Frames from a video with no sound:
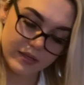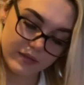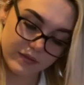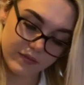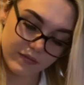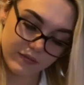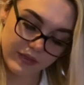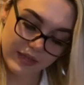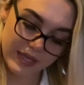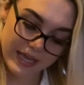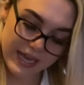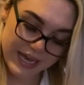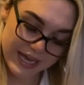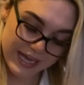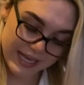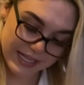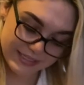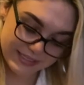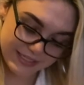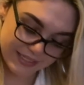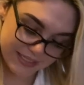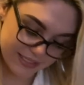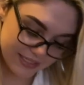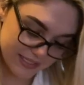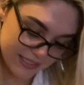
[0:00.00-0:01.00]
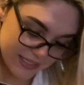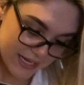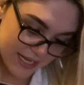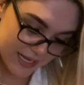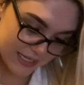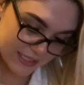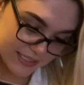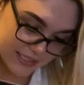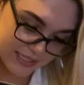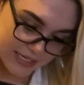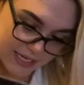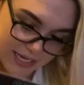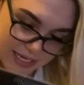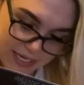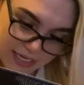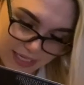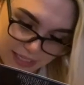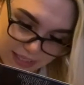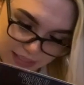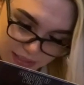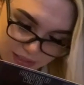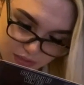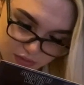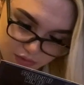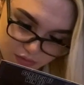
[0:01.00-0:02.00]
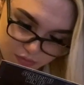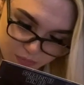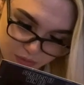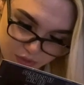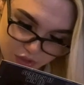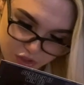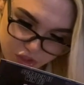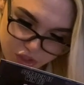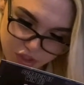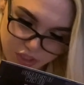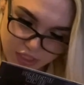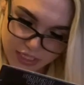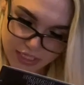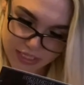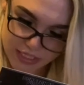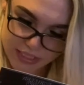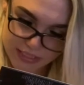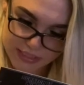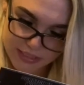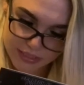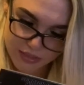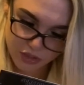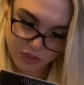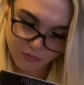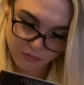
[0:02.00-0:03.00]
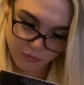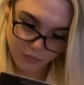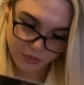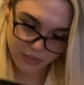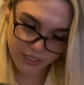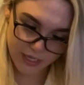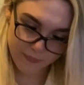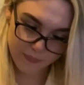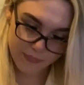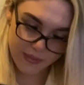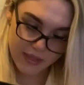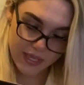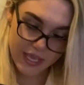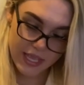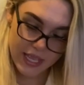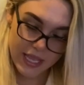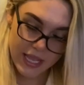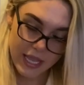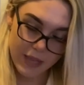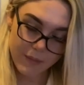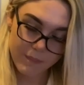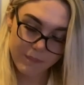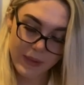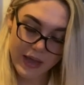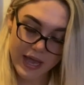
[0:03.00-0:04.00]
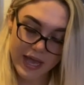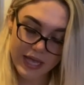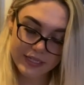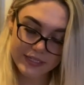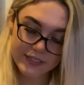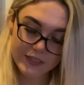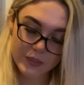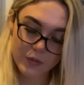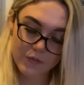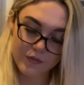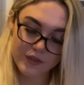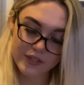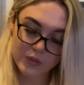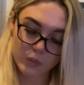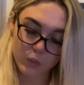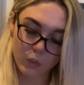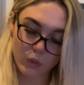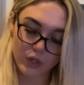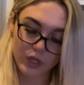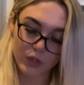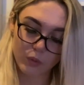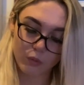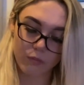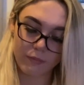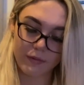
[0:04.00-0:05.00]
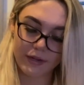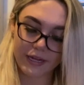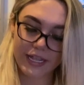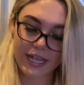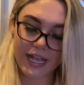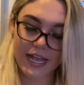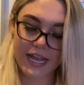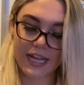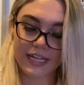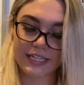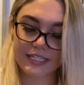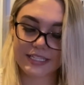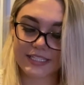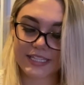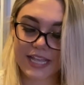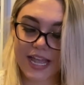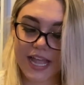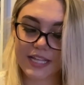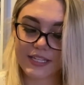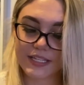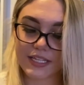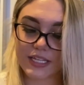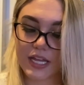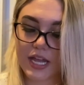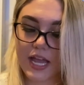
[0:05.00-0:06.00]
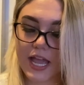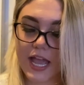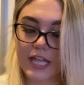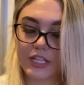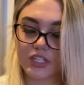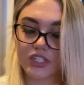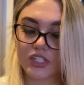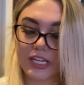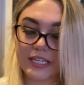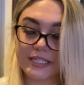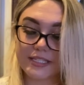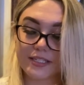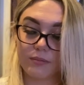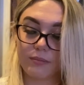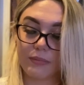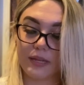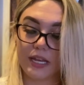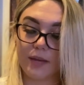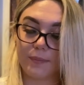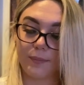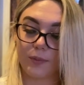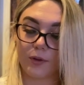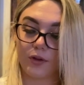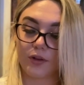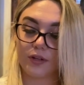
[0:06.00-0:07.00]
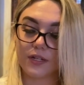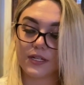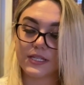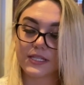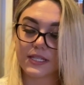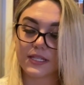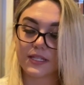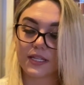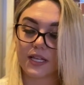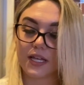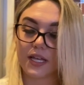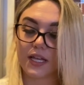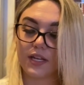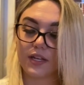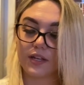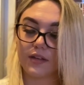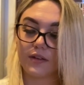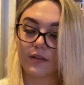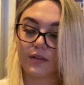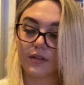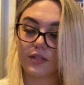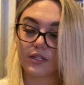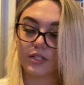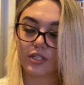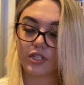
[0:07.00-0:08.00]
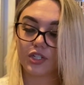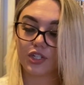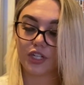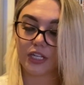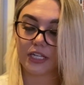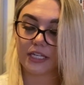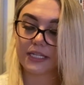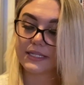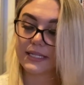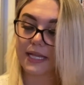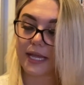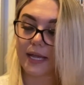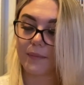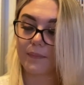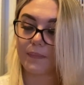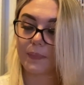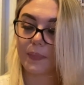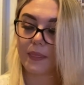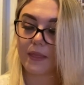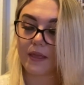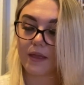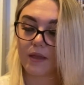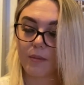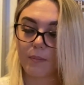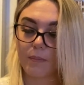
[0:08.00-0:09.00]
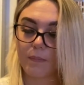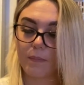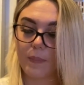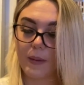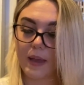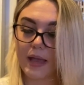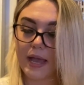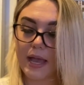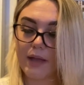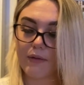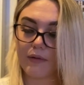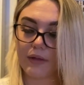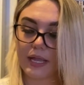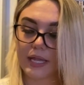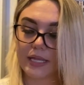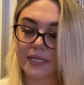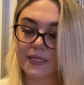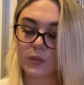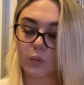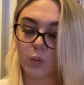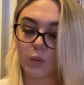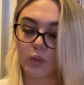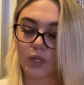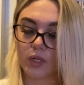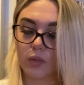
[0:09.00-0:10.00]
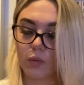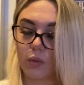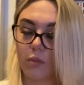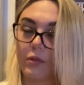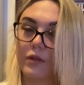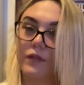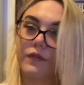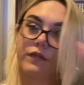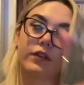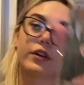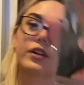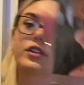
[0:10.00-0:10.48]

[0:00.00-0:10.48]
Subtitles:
the Artist Select card, which is the normal one, yeah. In part 2 of this Wonder Woman card set, Jason Miller bought us the Cheetah. Pair her against Wonder Woman for